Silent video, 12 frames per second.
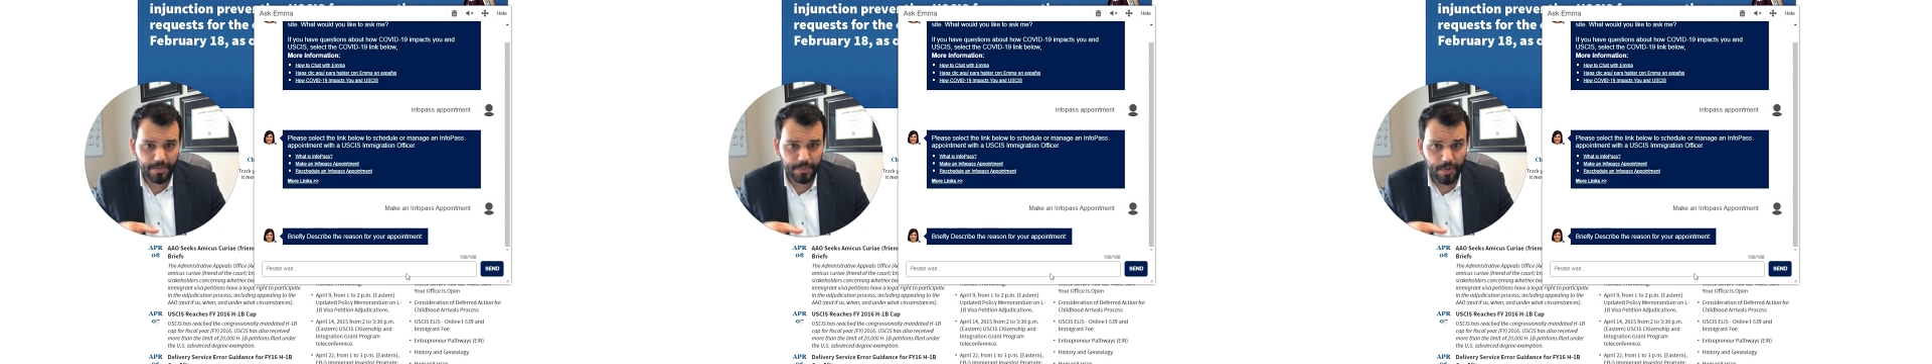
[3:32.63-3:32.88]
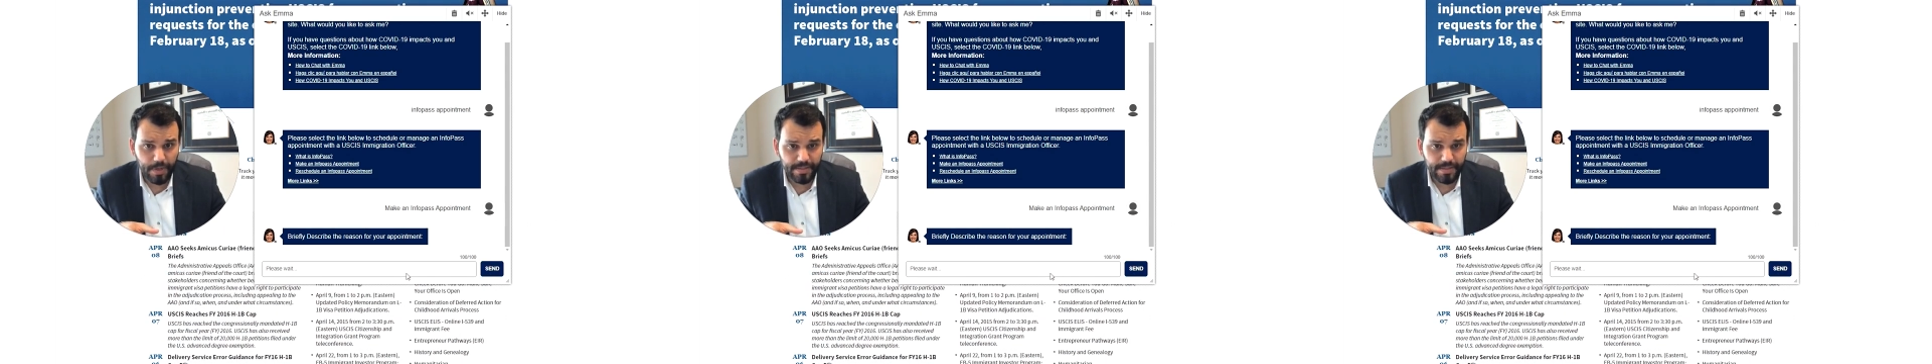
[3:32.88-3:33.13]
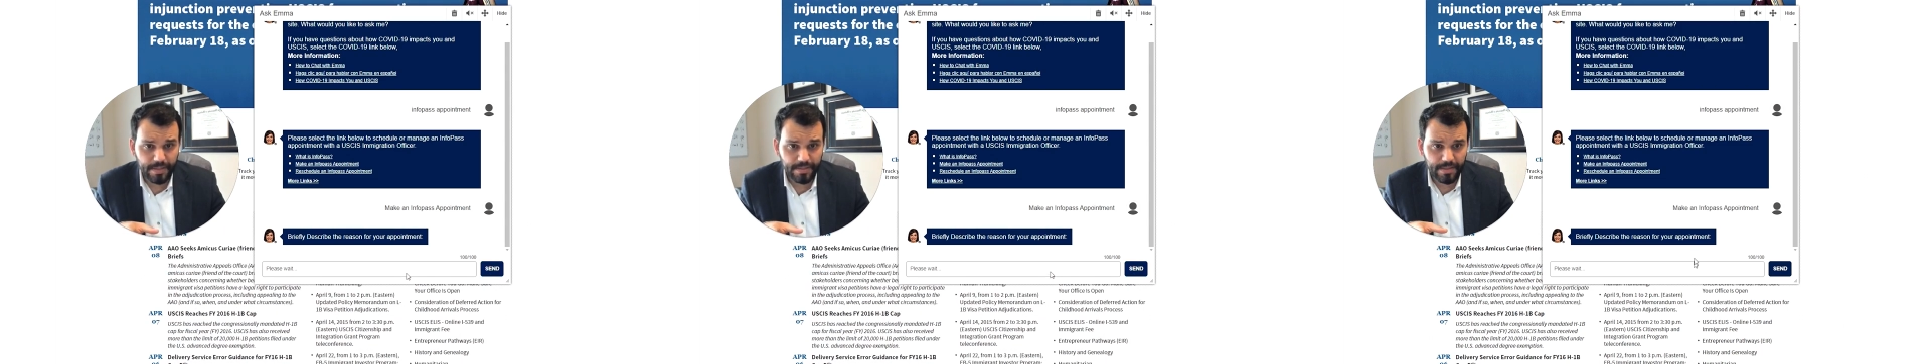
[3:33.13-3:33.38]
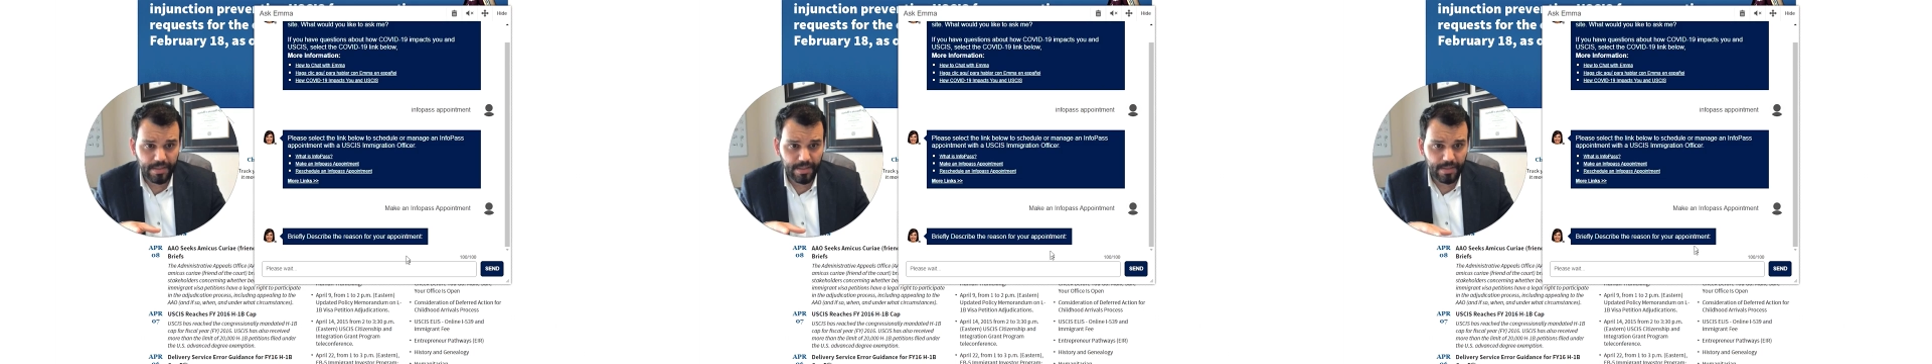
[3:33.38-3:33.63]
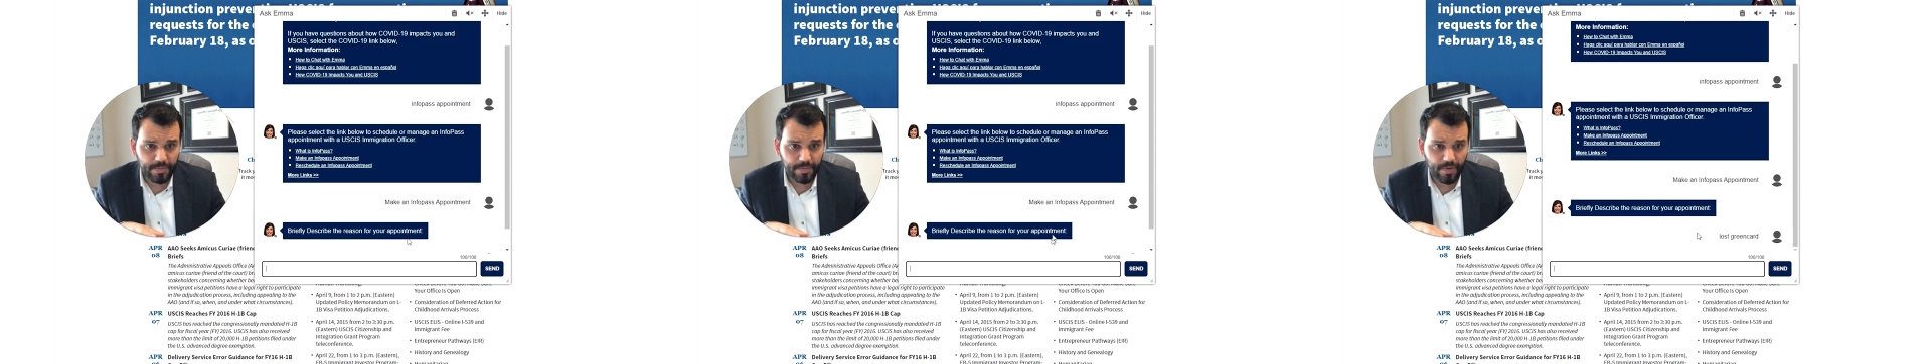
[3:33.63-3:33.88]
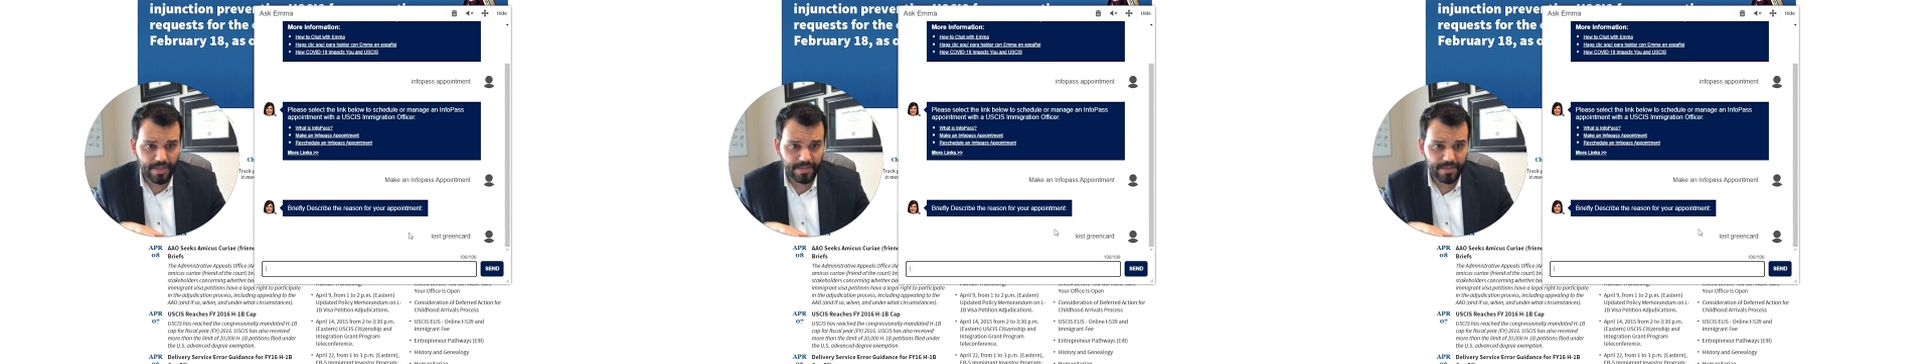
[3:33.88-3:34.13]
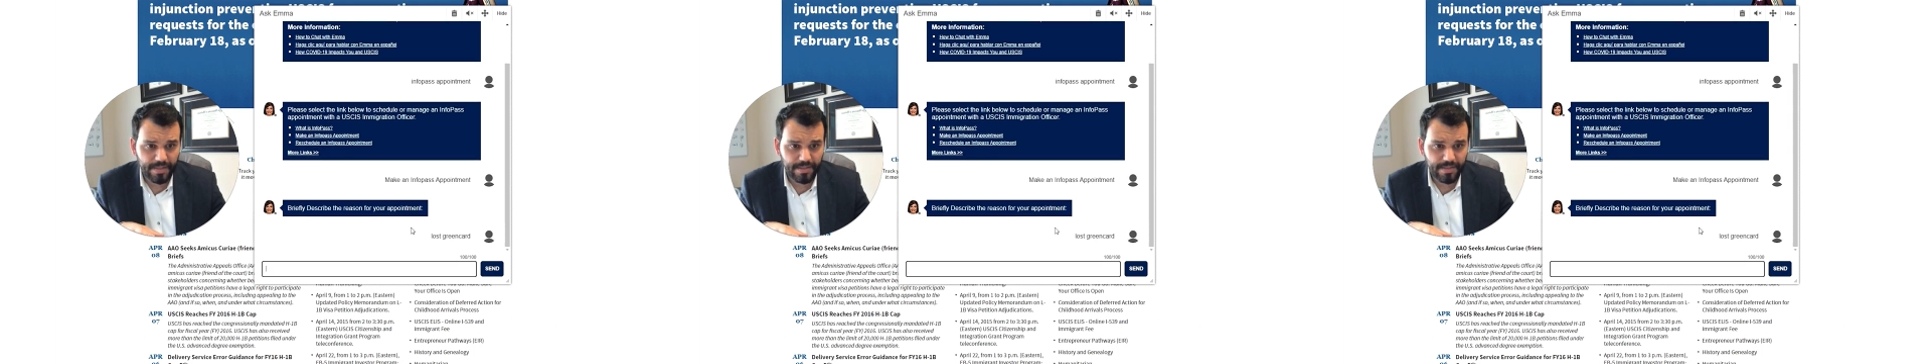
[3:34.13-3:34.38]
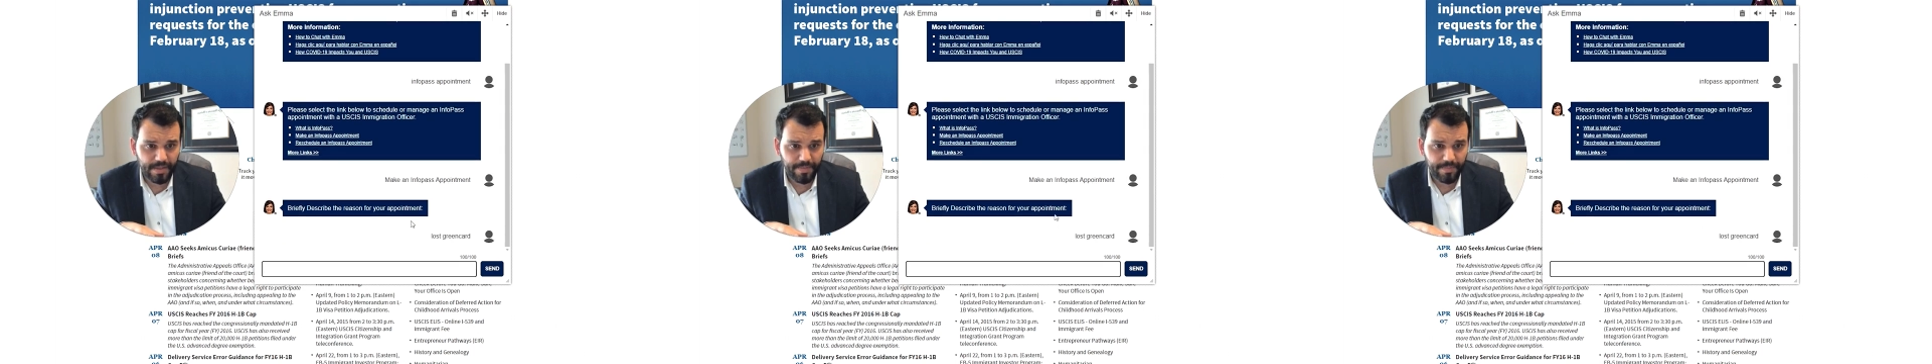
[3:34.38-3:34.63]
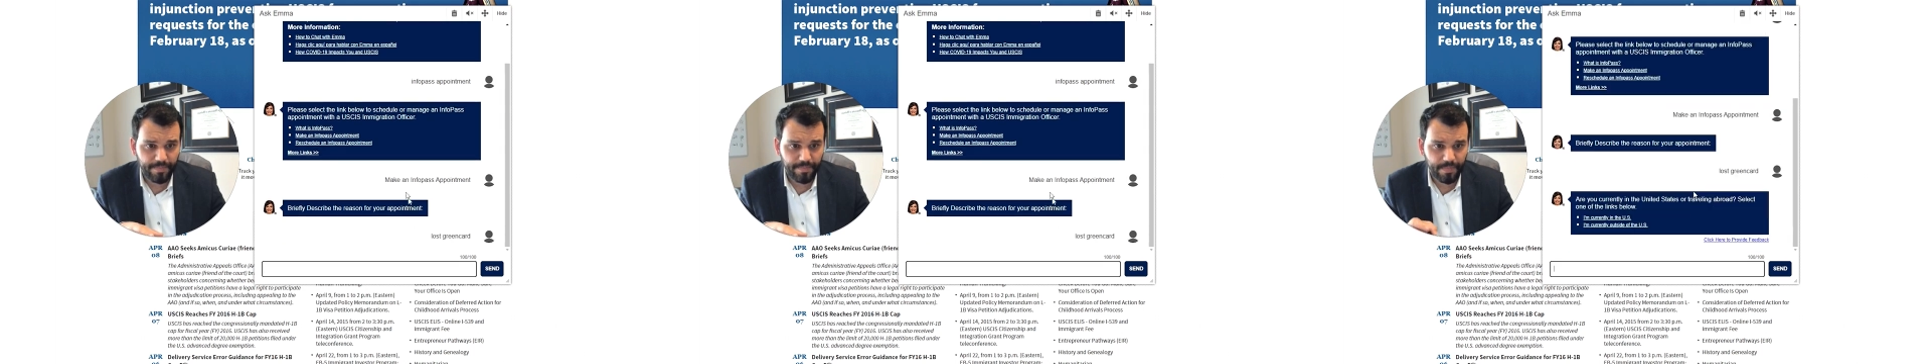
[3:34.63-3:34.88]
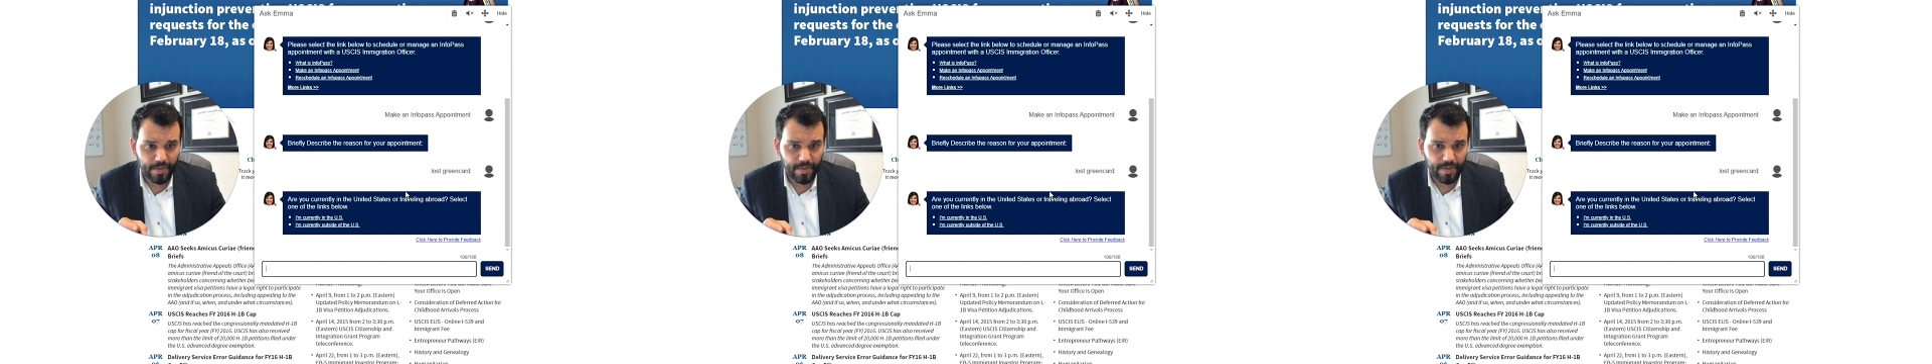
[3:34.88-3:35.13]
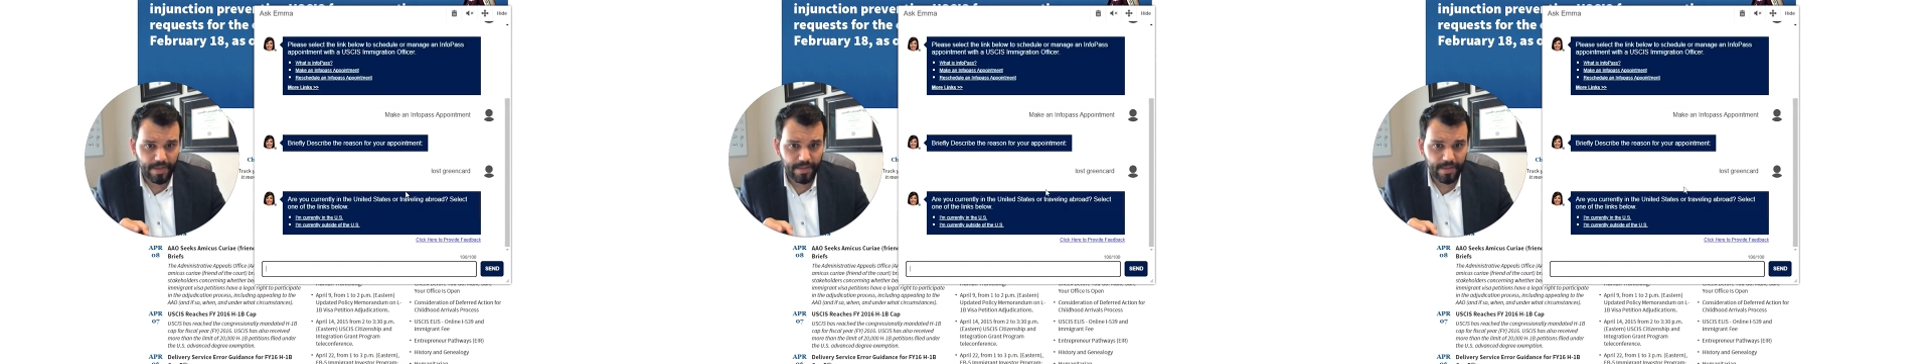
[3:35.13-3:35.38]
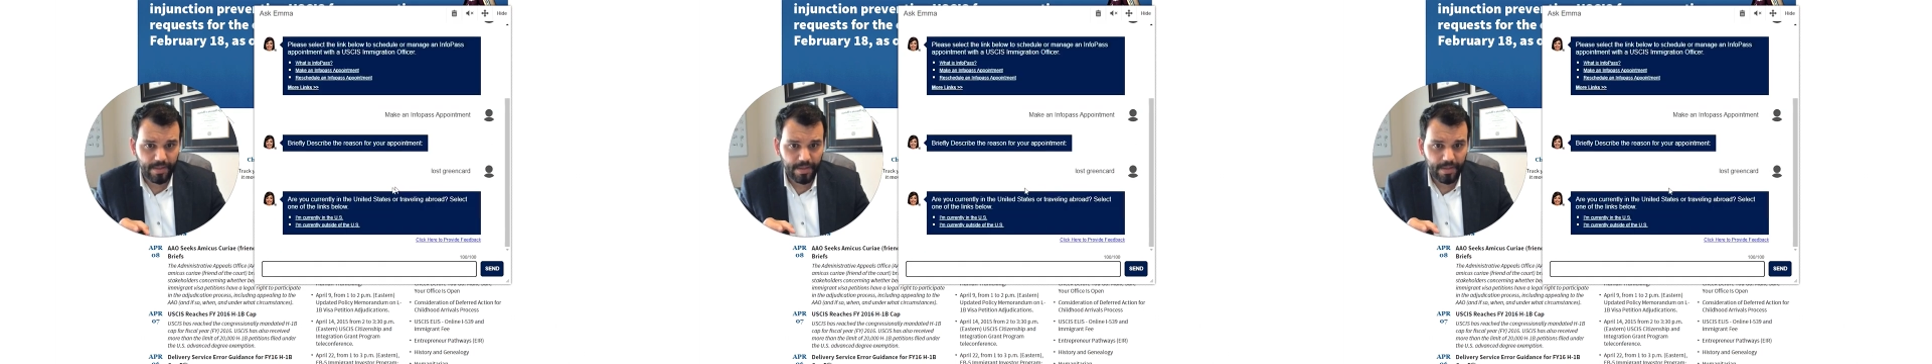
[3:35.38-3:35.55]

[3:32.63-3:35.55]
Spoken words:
it's processing, it's processing. Okay.